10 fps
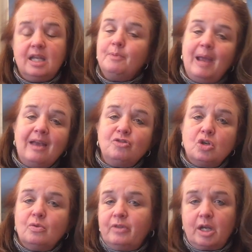in past
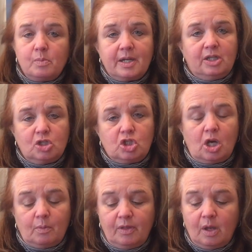years that I wanted to
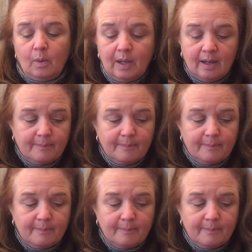share with you.